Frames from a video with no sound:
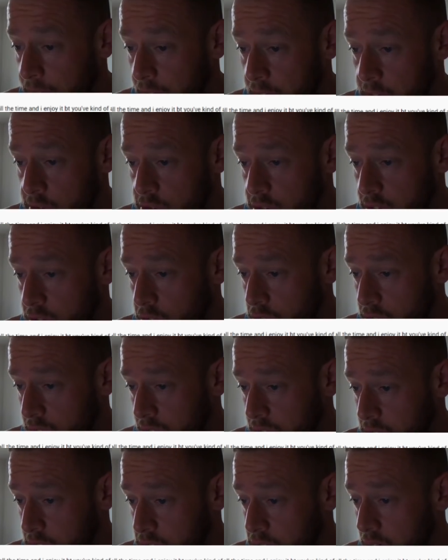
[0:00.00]
The industry does
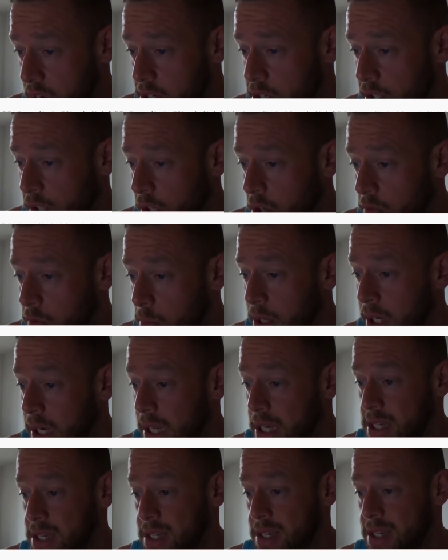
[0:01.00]
need to change and the government
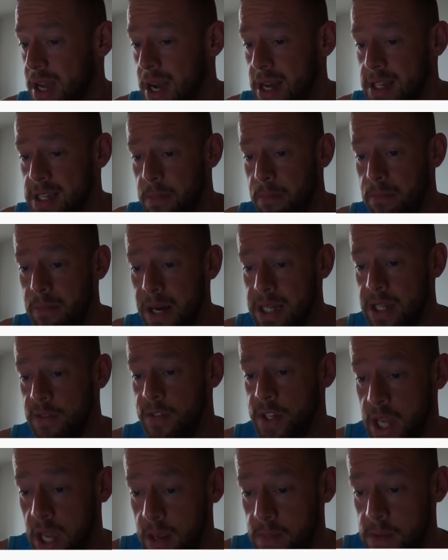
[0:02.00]
needs to start a massive
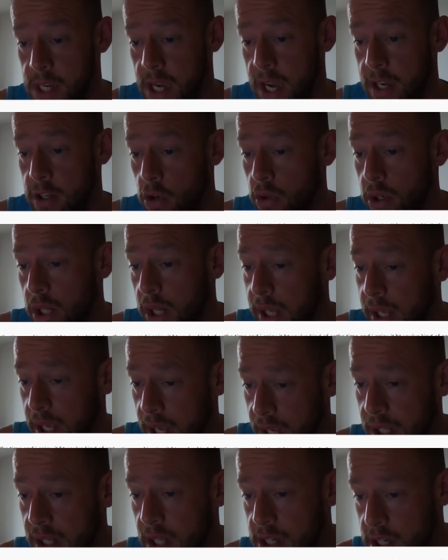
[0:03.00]
scheme to get young
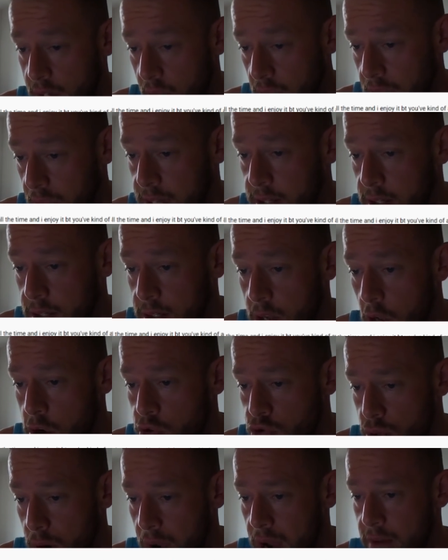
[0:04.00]
English lad
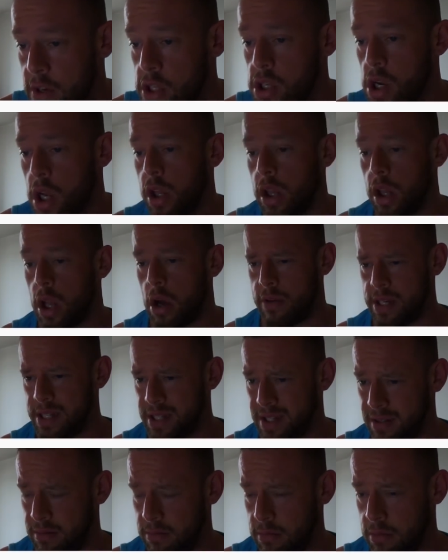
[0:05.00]
drivers
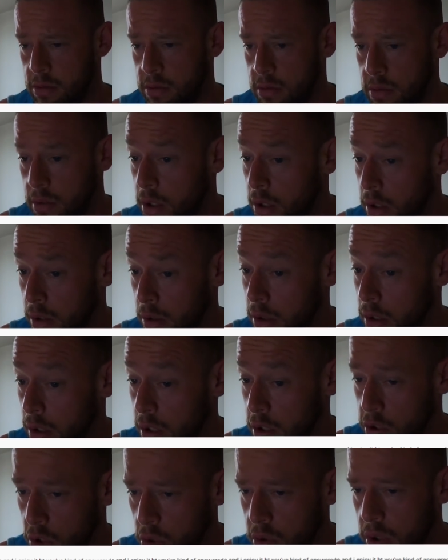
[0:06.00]
lorries
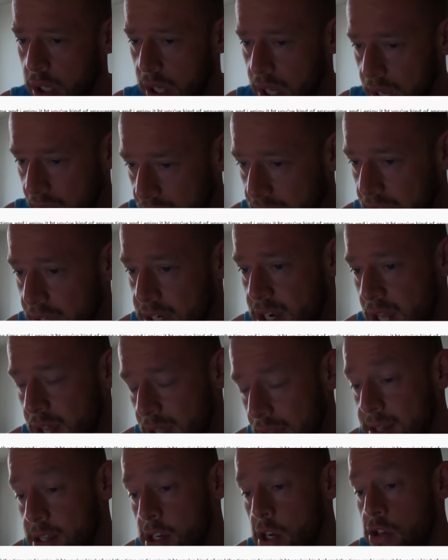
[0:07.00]
young English
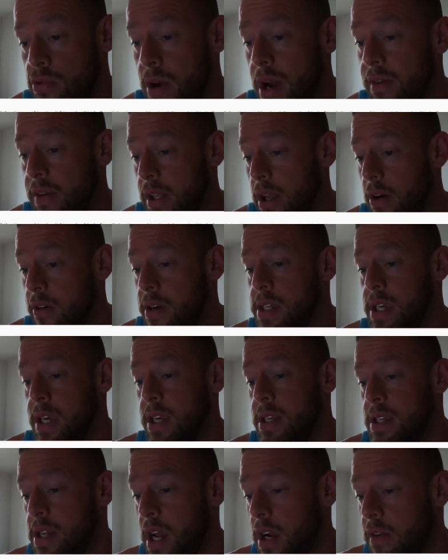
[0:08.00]
lads driving lorries
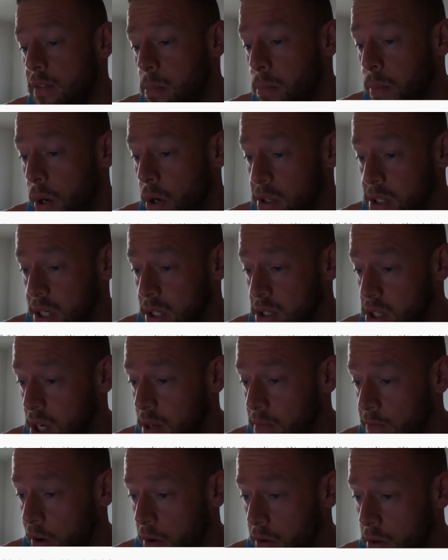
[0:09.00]
instead of importing
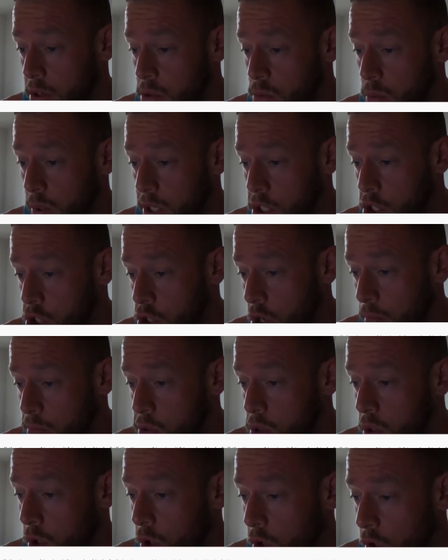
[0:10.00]
cheap foreigners, which
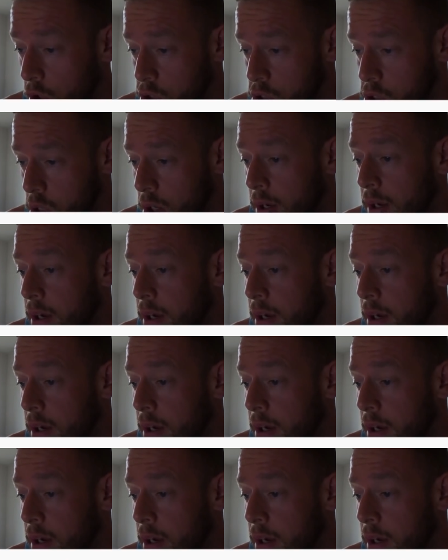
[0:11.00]
stops us